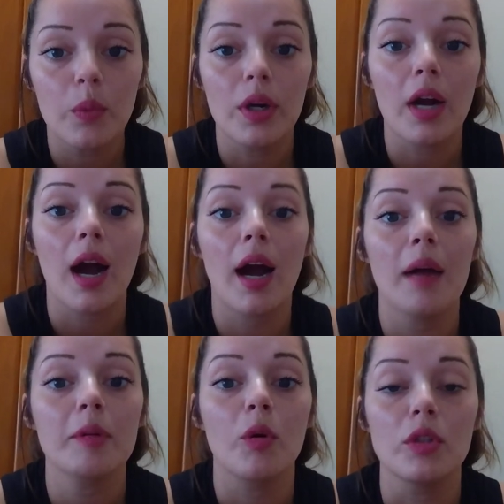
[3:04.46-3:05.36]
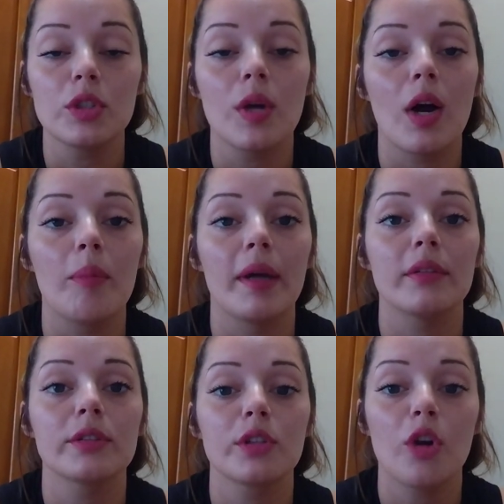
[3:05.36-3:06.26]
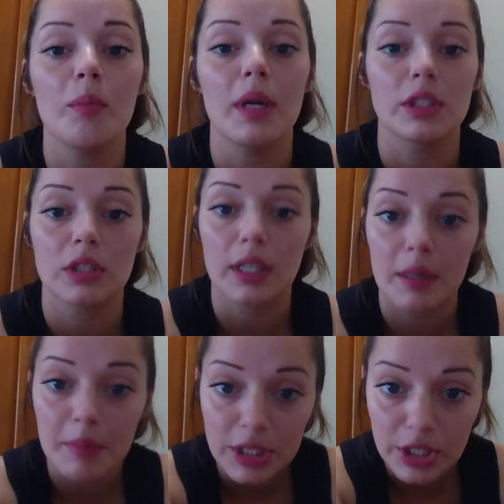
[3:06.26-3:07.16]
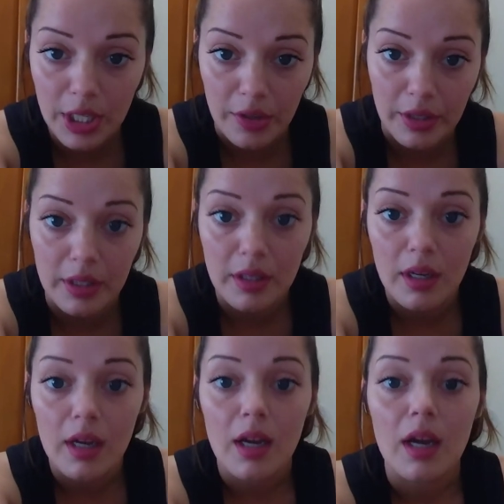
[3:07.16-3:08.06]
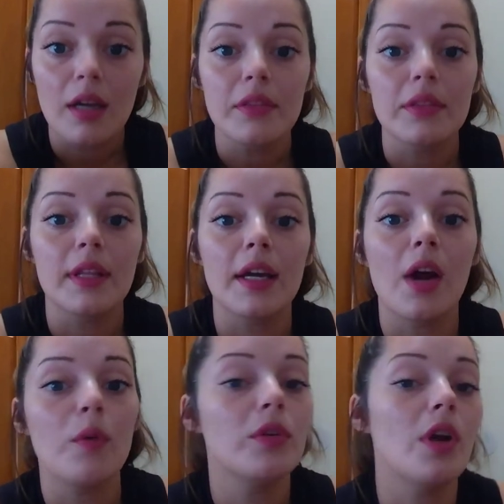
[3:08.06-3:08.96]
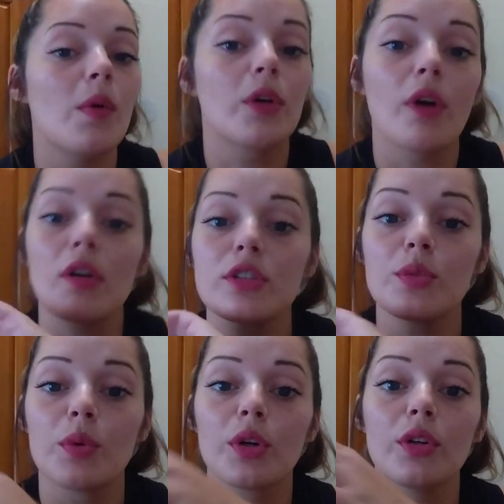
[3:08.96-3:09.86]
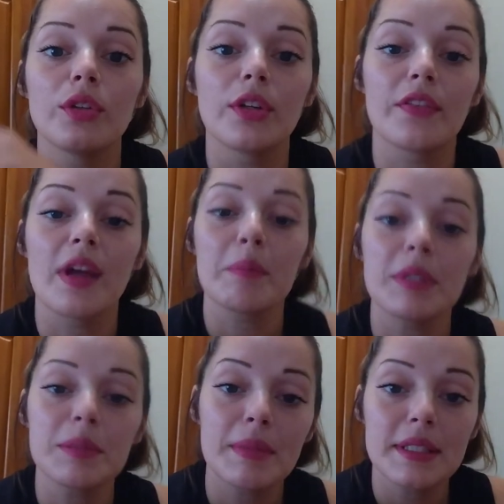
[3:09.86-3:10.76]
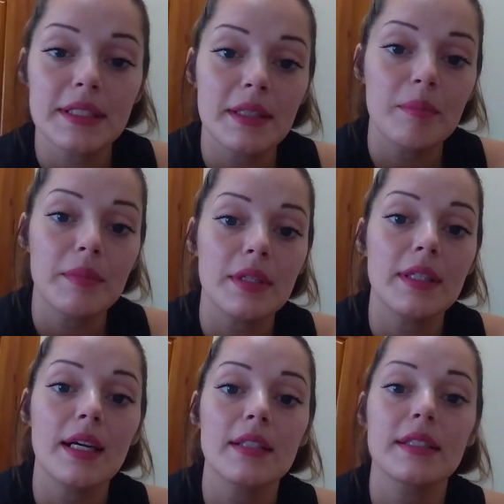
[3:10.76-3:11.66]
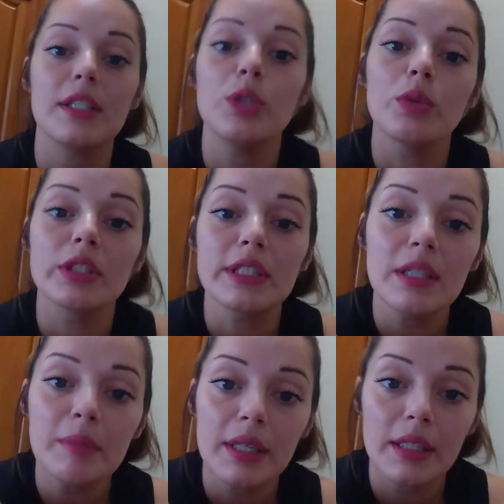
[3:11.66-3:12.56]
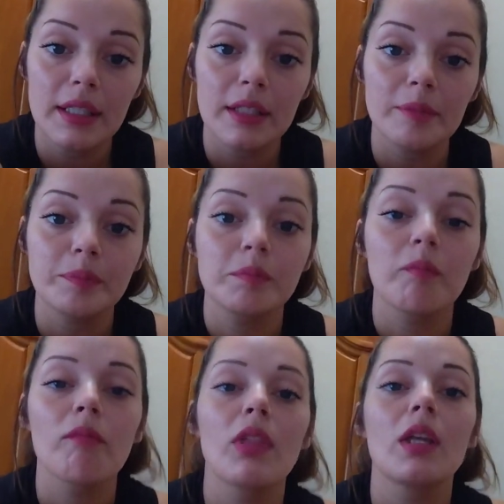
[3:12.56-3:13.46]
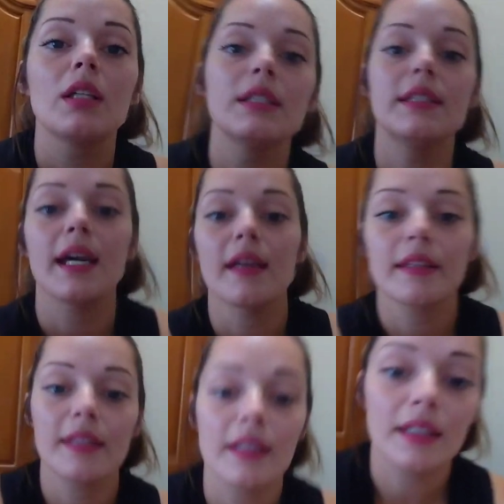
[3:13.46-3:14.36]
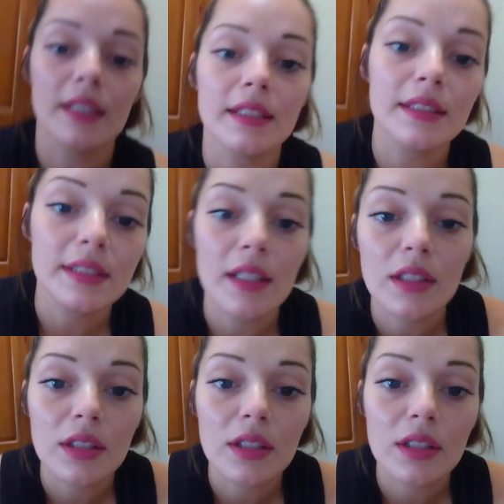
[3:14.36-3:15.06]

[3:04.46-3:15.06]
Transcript: where I'm going to help out so much, like a missionary. They go, across the world and their families miss them. Yes, and you will see me again. Death is,